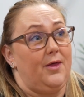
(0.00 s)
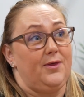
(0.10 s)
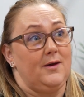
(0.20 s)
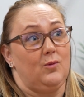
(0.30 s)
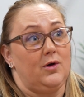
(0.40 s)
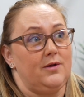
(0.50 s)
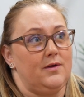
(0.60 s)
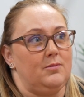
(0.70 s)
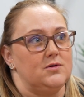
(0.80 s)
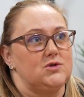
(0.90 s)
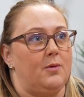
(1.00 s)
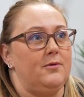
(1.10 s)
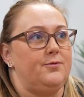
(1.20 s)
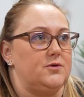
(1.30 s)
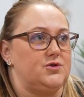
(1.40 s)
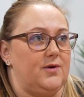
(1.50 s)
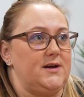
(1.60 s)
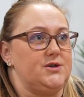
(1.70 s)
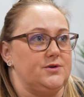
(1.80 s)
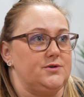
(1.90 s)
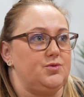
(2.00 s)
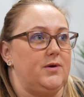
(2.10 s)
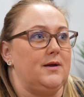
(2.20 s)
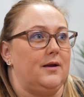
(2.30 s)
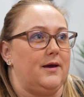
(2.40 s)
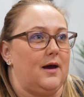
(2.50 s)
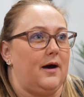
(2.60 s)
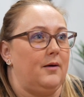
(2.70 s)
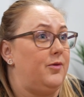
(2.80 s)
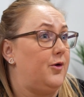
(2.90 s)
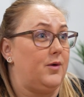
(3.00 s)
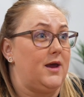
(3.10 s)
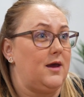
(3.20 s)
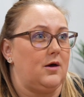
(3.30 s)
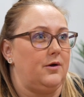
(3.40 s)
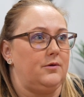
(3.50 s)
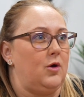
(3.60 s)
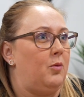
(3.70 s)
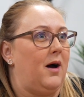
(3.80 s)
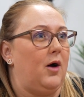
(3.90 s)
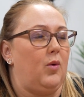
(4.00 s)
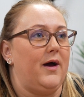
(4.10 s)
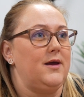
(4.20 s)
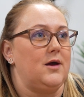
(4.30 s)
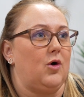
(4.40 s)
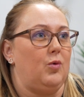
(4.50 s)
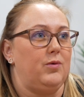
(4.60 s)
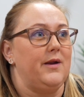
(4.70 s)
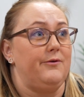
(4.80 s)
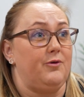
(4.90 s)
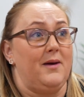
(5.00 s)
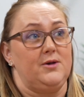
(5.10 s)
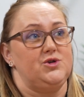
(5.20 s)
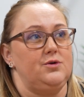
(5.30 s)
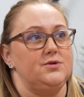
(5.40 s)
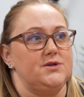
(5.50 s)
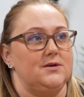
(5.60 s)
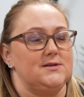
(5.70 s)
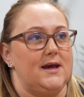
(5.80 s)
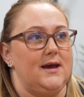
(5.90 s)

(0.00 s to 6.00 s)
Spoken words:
I think one of the most common frustrations really that we hear no matter where you go really from end users